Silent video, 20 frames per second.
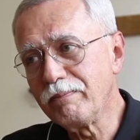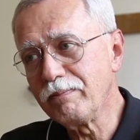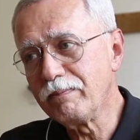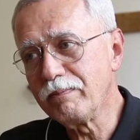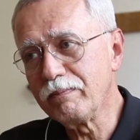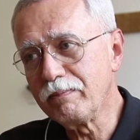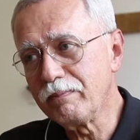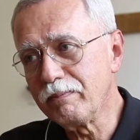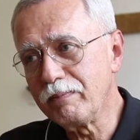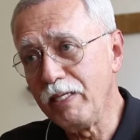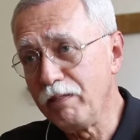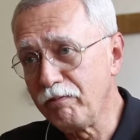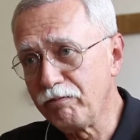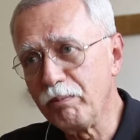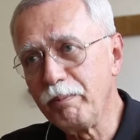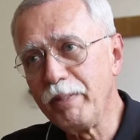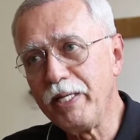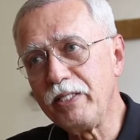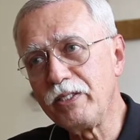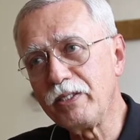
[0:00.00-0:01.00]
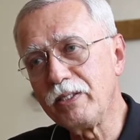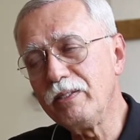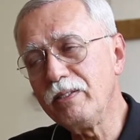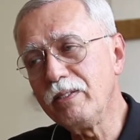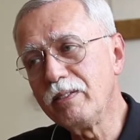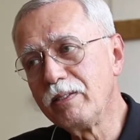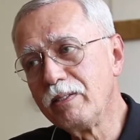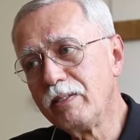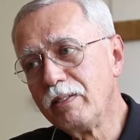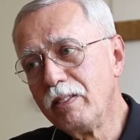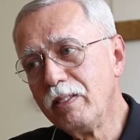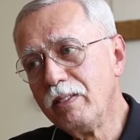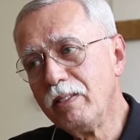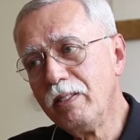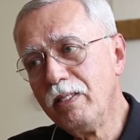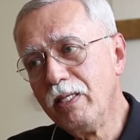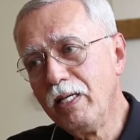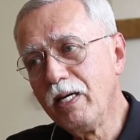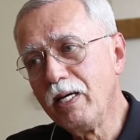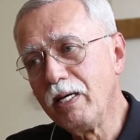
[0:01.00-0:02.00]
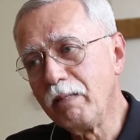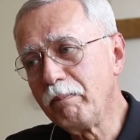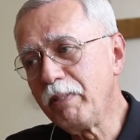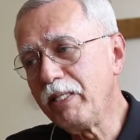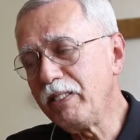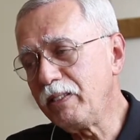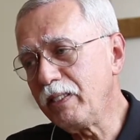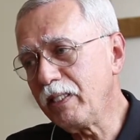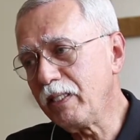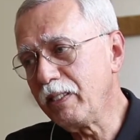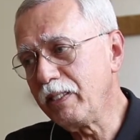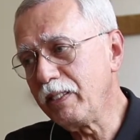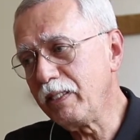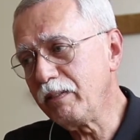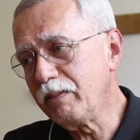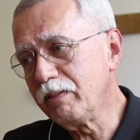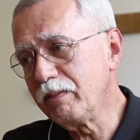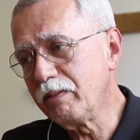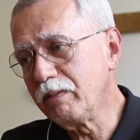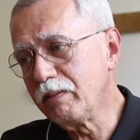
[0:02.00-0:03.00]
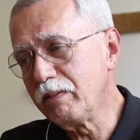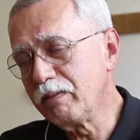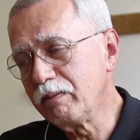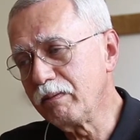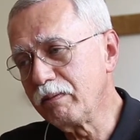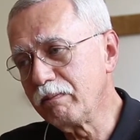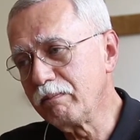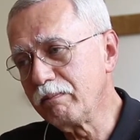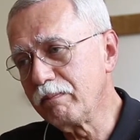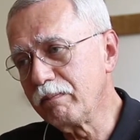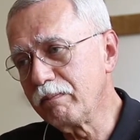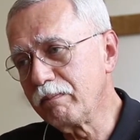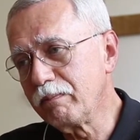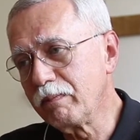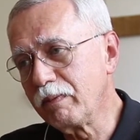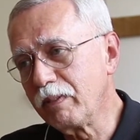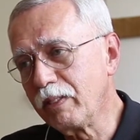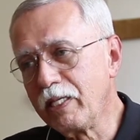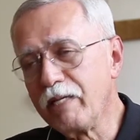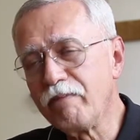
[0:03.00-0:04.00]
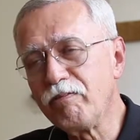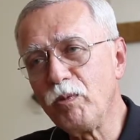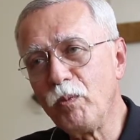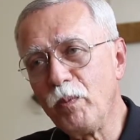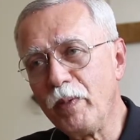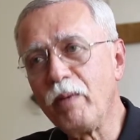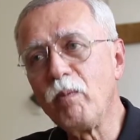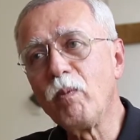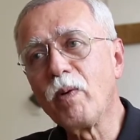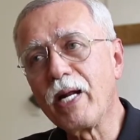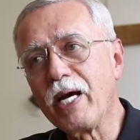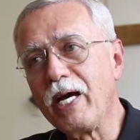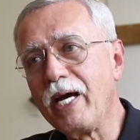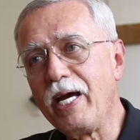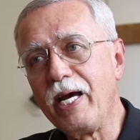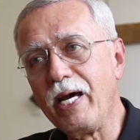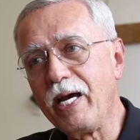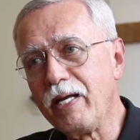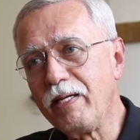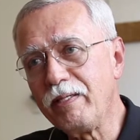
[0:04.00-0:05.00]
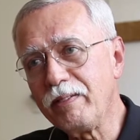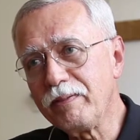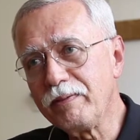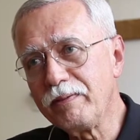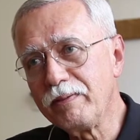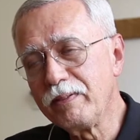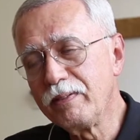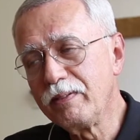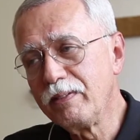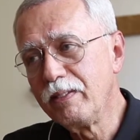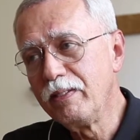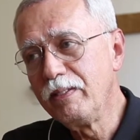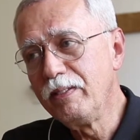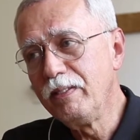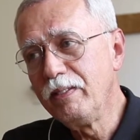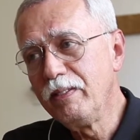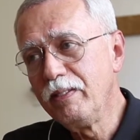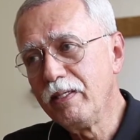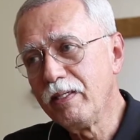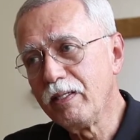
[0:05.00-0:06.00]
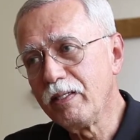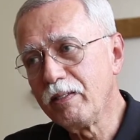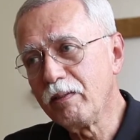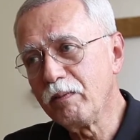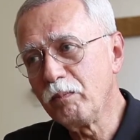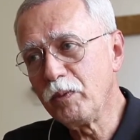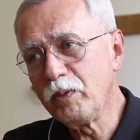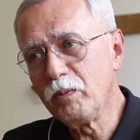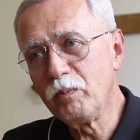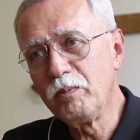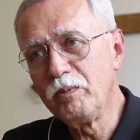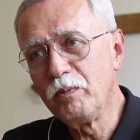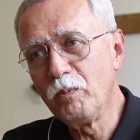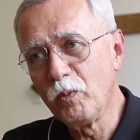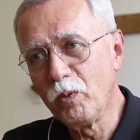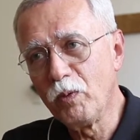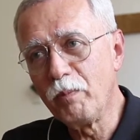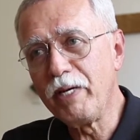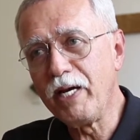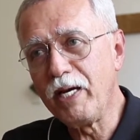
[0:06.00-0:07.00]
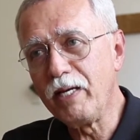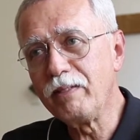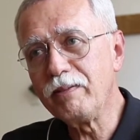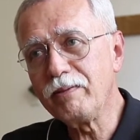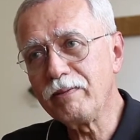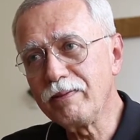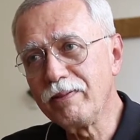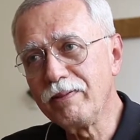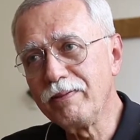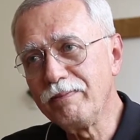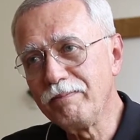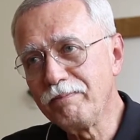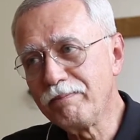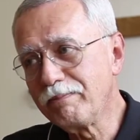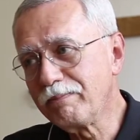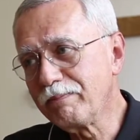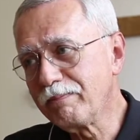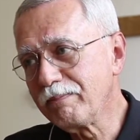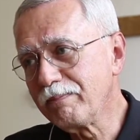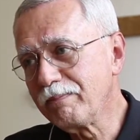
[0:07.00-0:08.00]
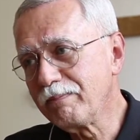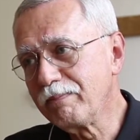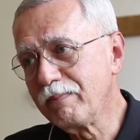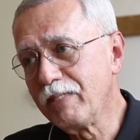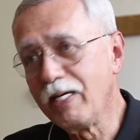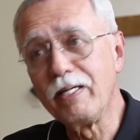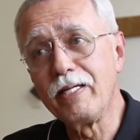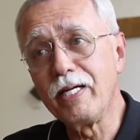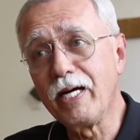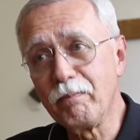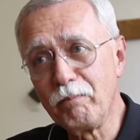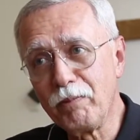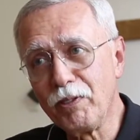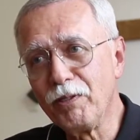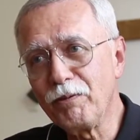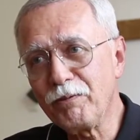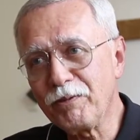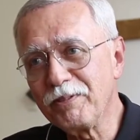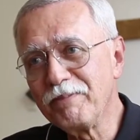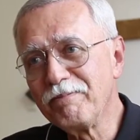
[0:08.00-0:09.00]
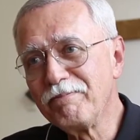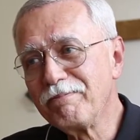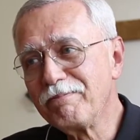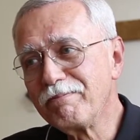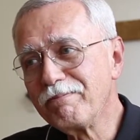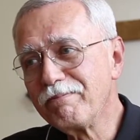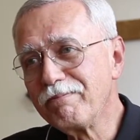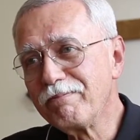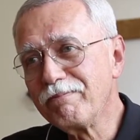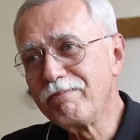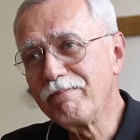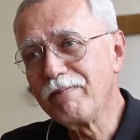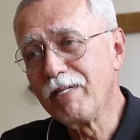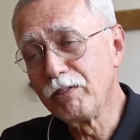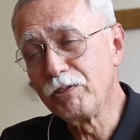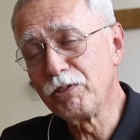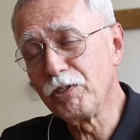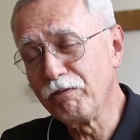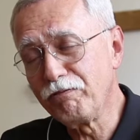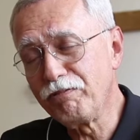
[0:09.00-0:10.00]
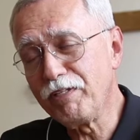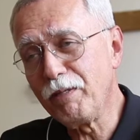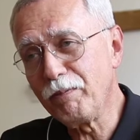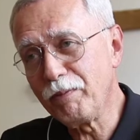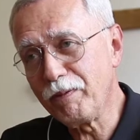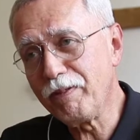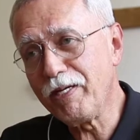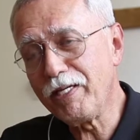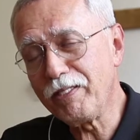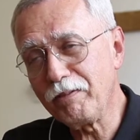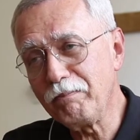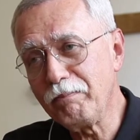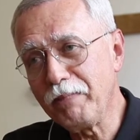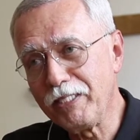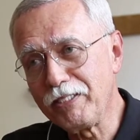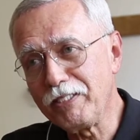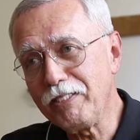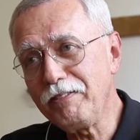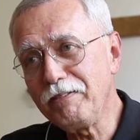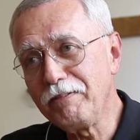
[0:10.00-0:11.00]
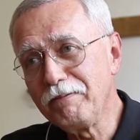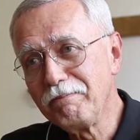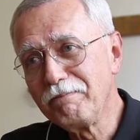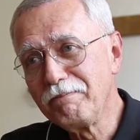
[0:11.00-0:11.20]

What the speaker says: information, and basically give away what I had with warm hands and die broke. And so far, we're right on budget.